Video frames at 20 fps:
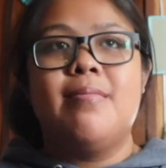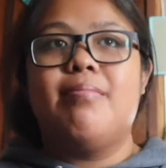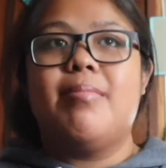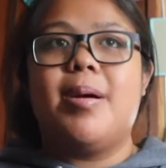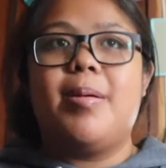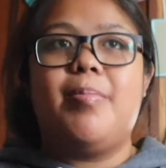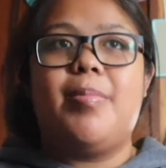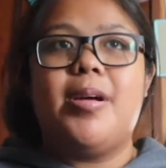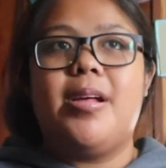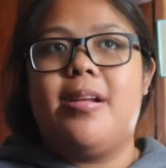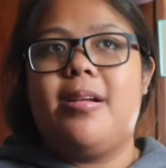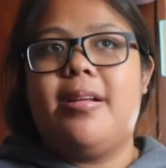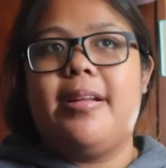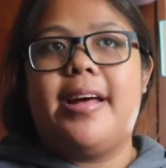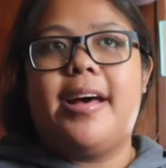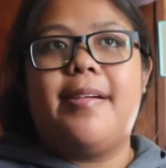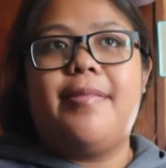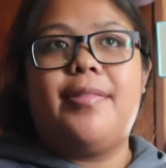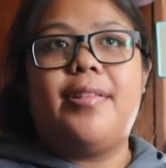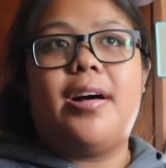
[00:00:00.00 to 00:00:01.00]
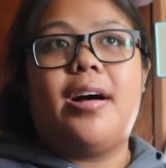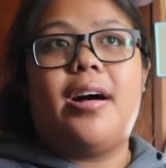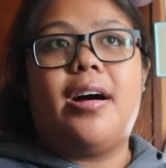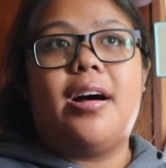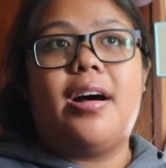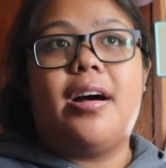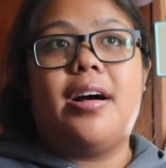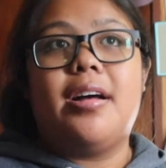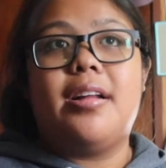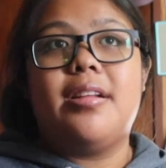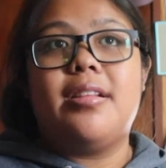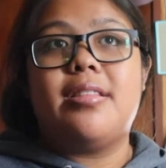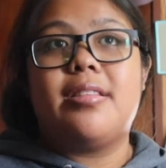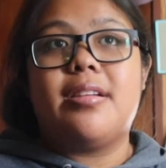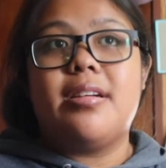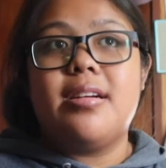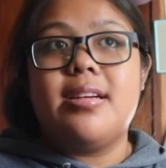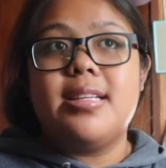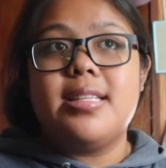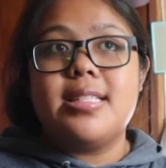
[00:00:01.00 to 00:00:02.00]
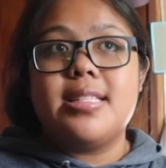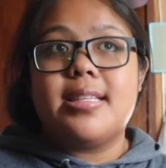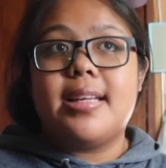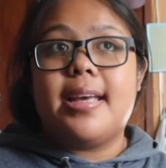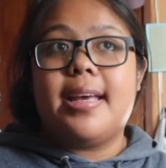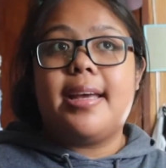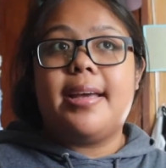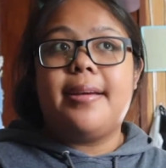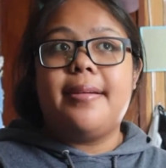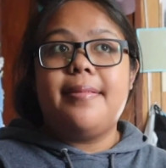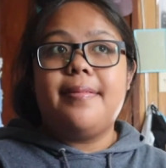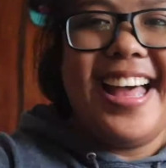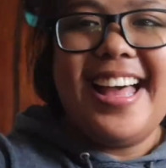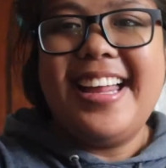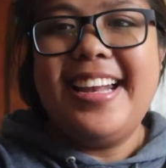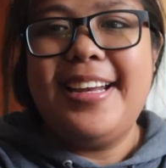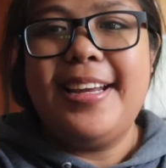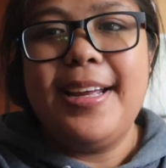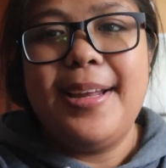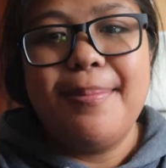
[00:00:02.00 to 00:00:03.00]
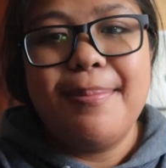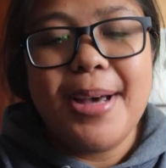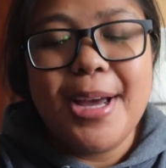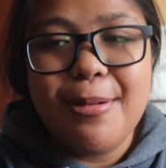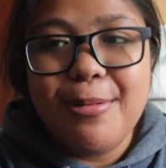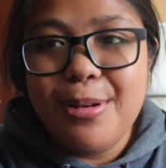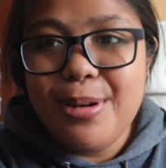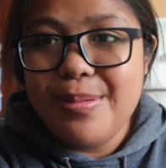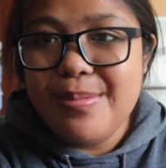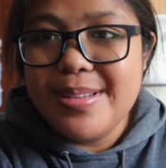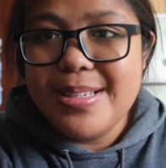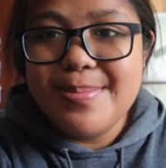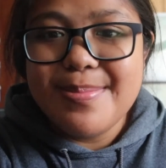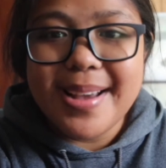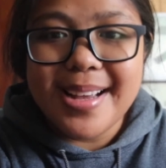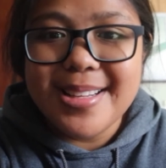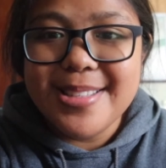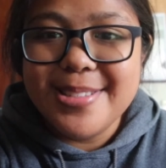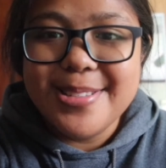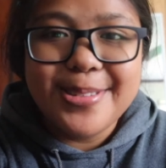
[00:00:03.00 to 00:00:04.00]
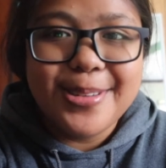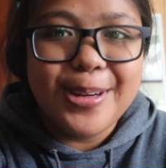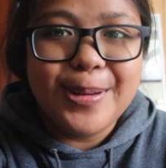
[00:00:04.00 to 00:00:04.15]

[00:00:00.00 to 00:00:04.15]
My brother left on Thursday, and then my room is back to